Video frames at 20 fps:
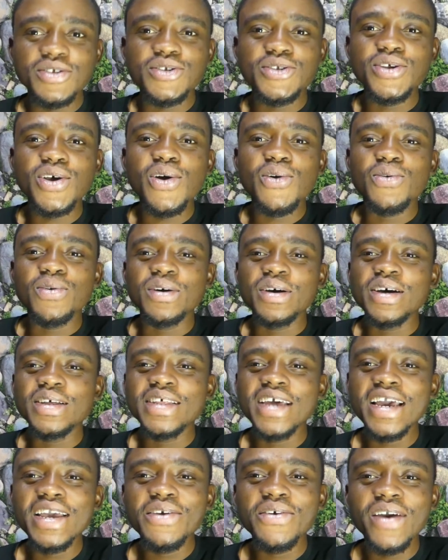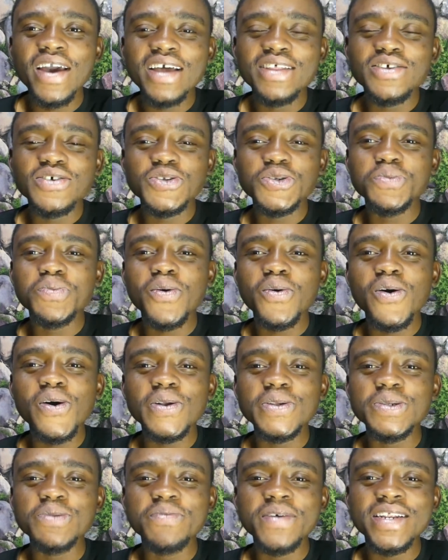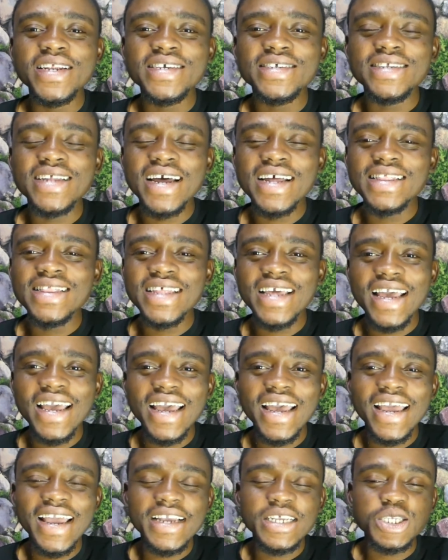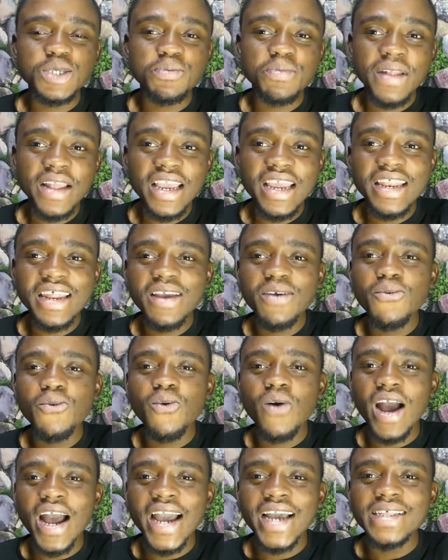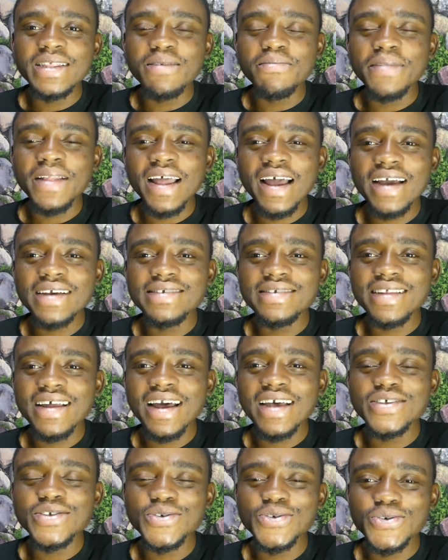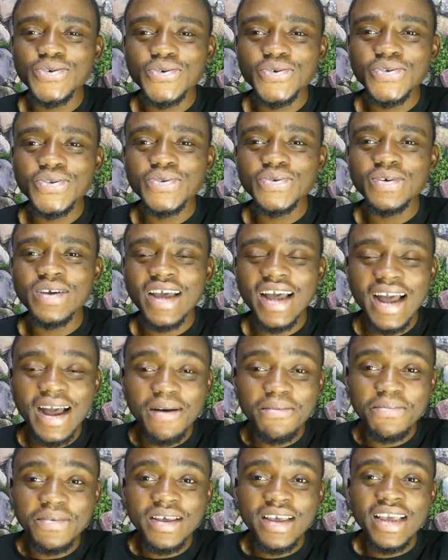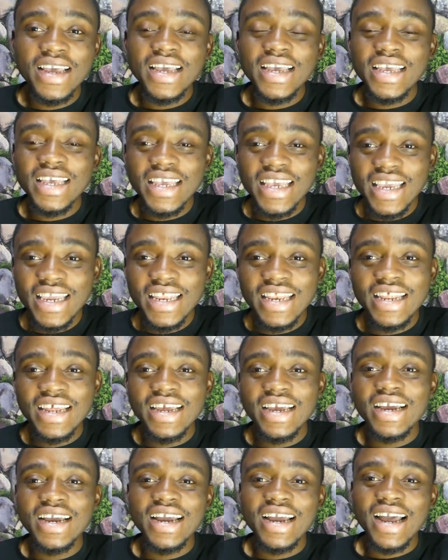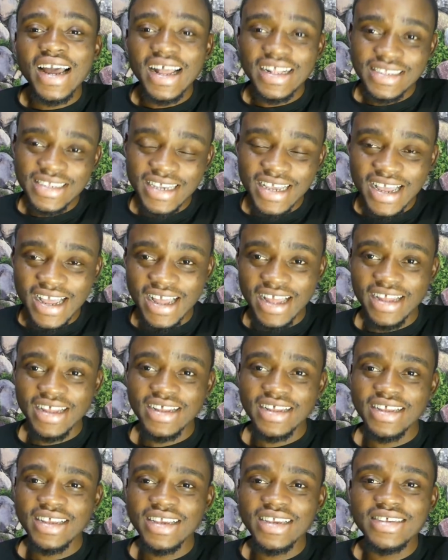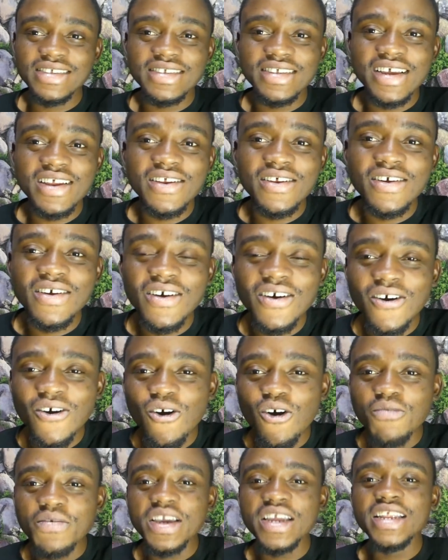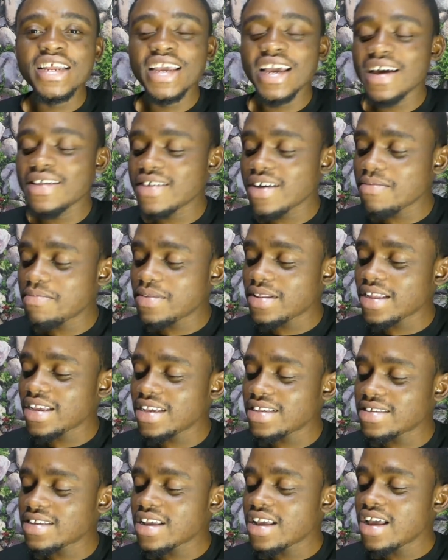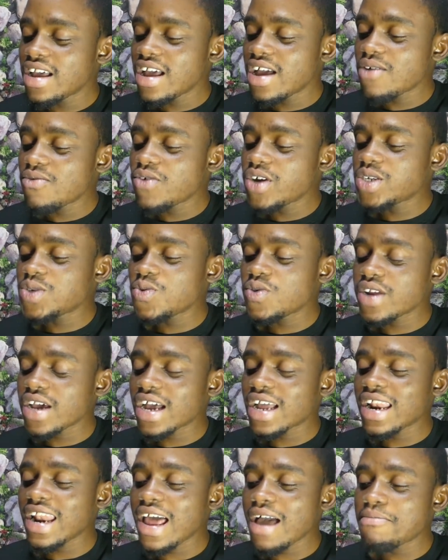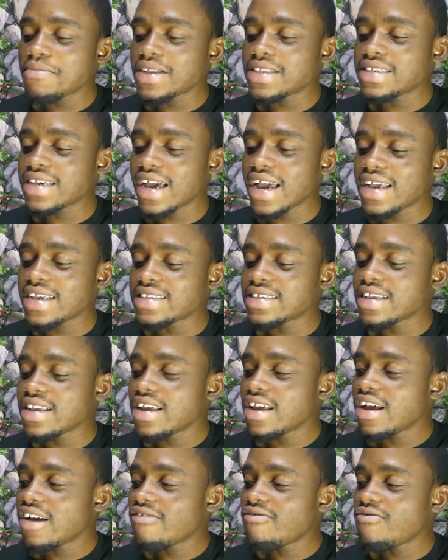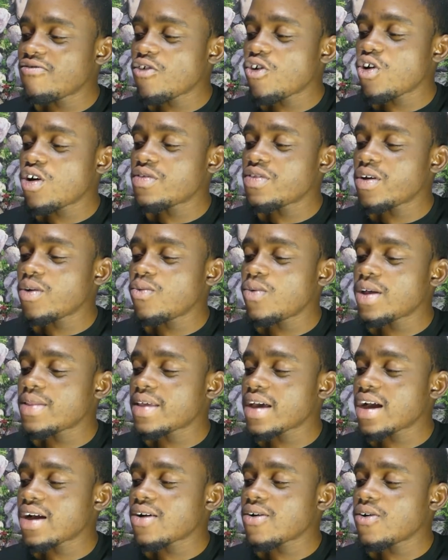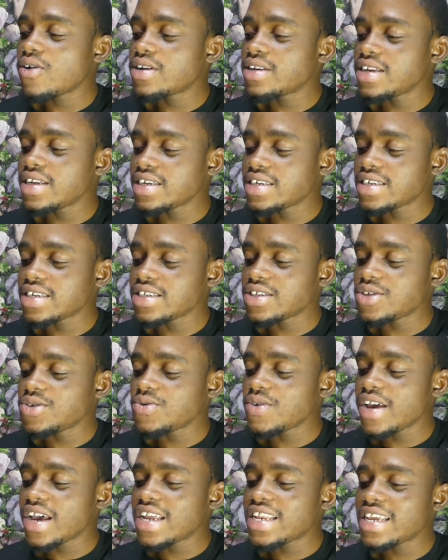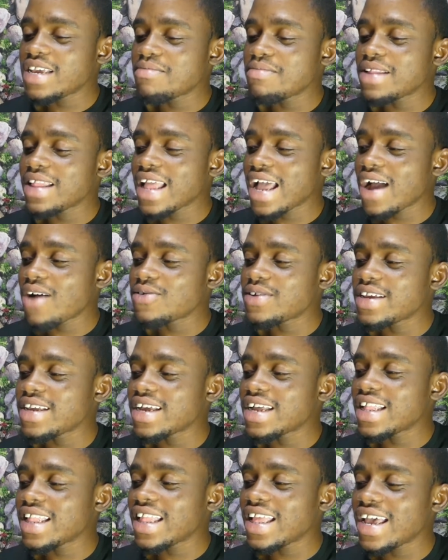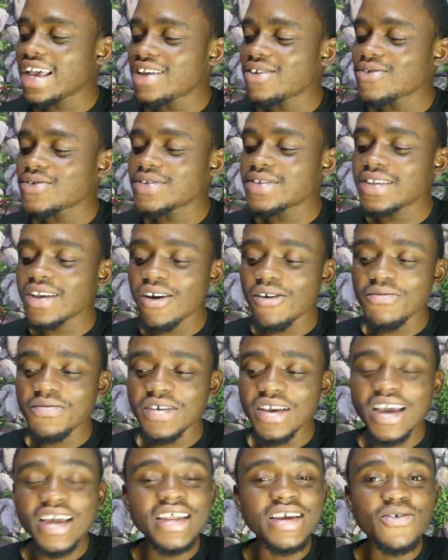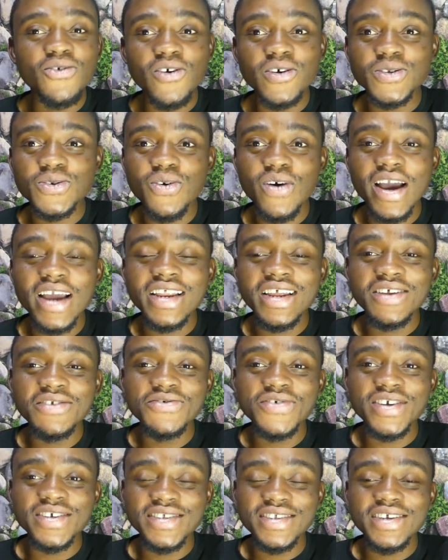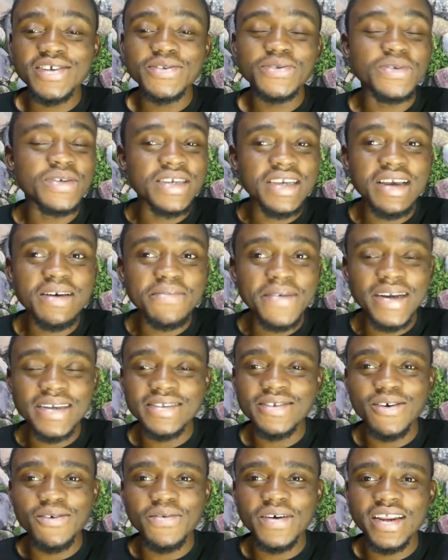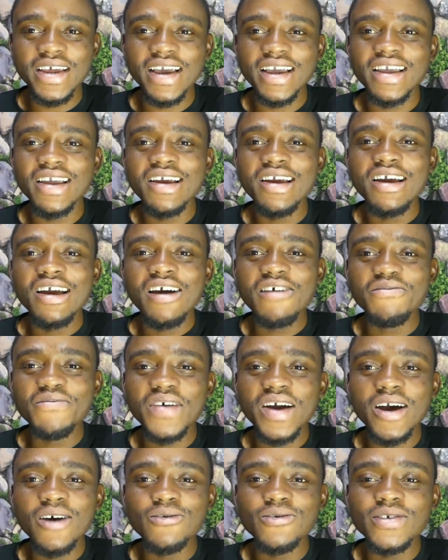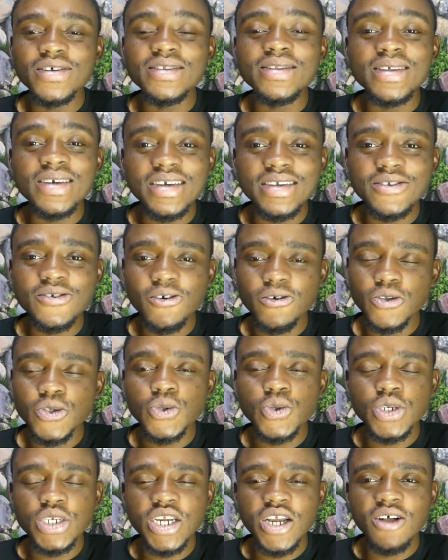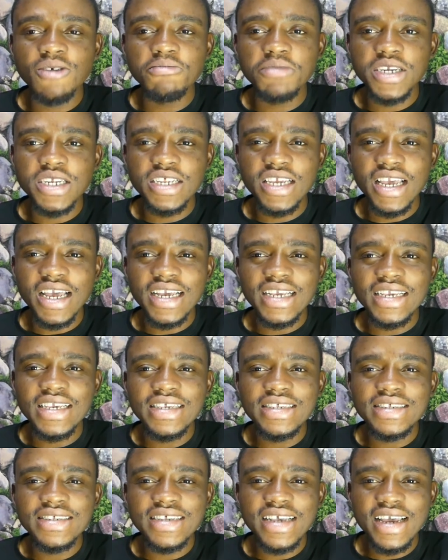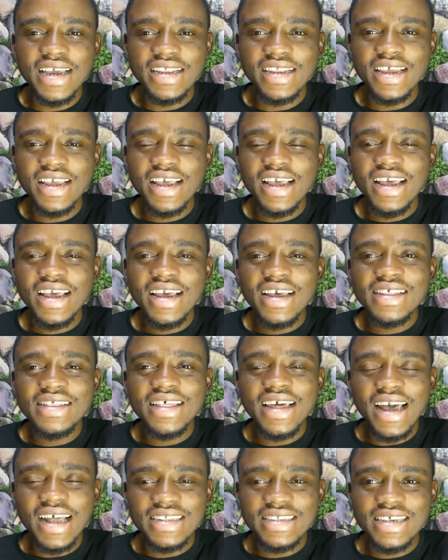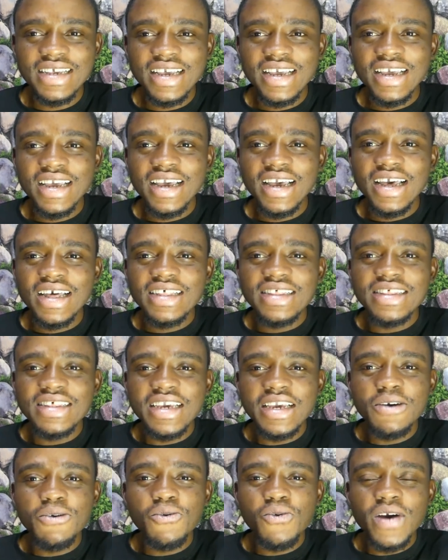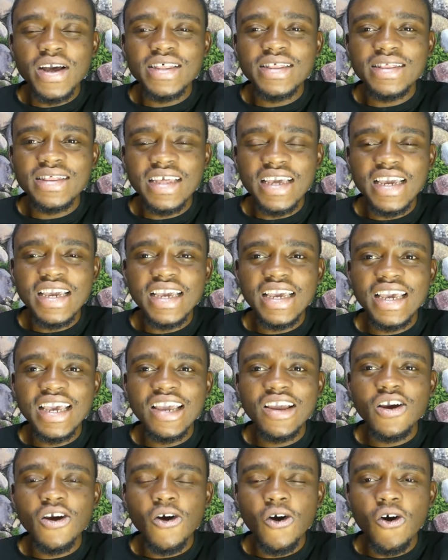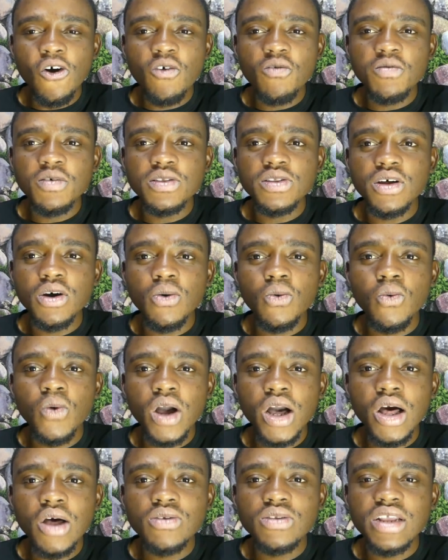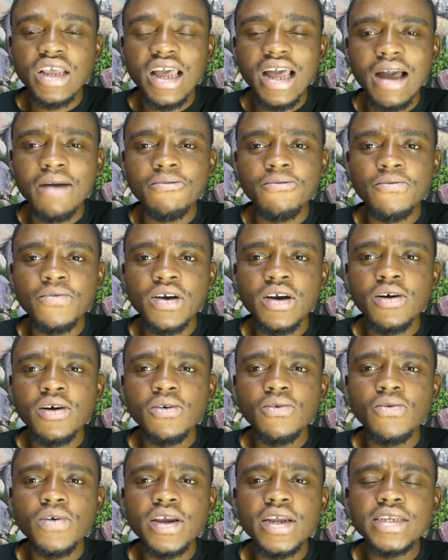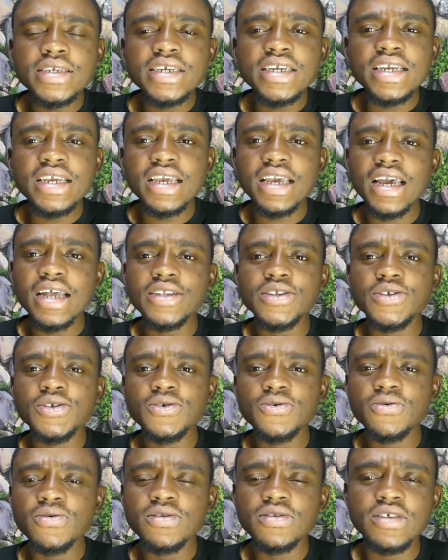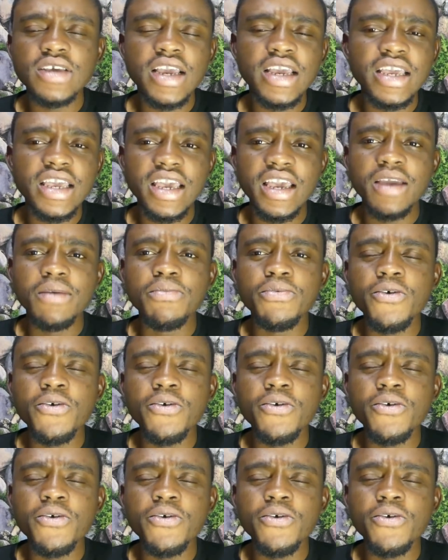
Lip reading: So there you have the sports minister there explaining why the Black Stars chose to camp in Qatar instead of any other place, which would acclimatize for the weather conditions. You heard him loud and clear yourself, and it was quite interesting to hear myself when I found this on social media. He said that they were thinking of the World Cup, which gets you thinking.